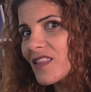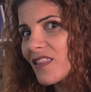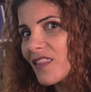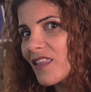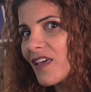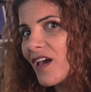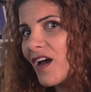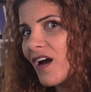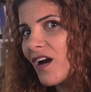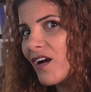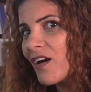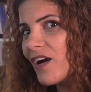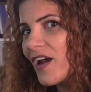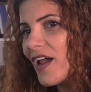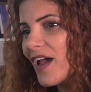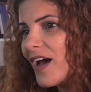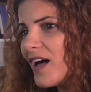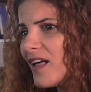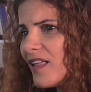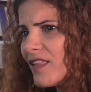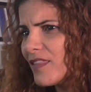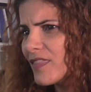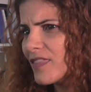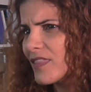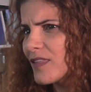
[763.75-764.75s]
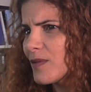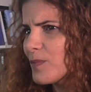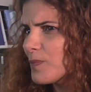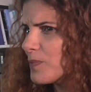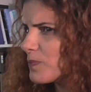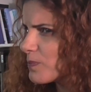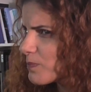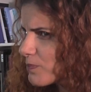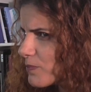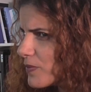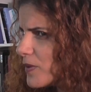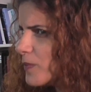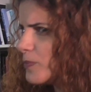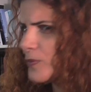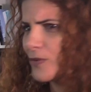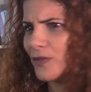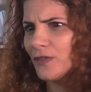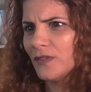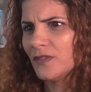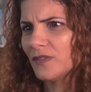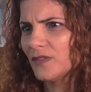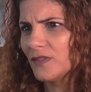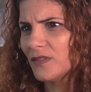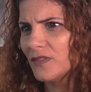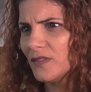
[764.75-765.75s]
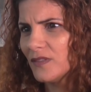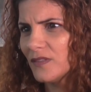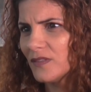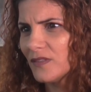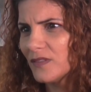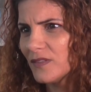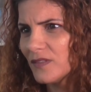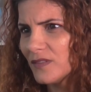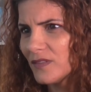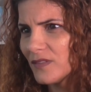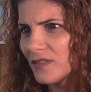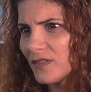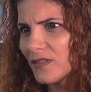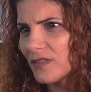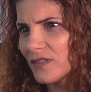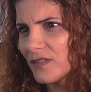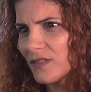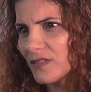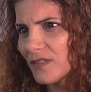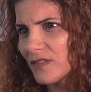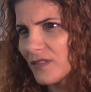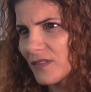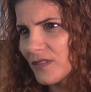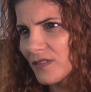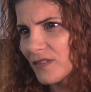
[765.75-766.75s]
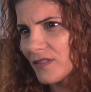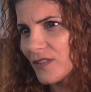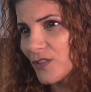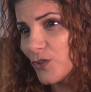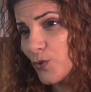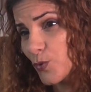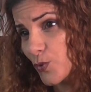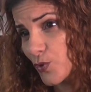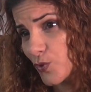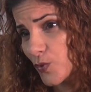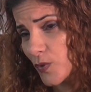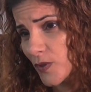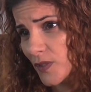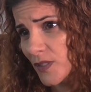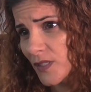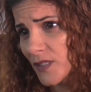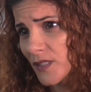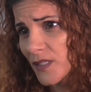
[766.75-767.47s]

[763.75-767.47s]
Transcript: they are healthy people usually.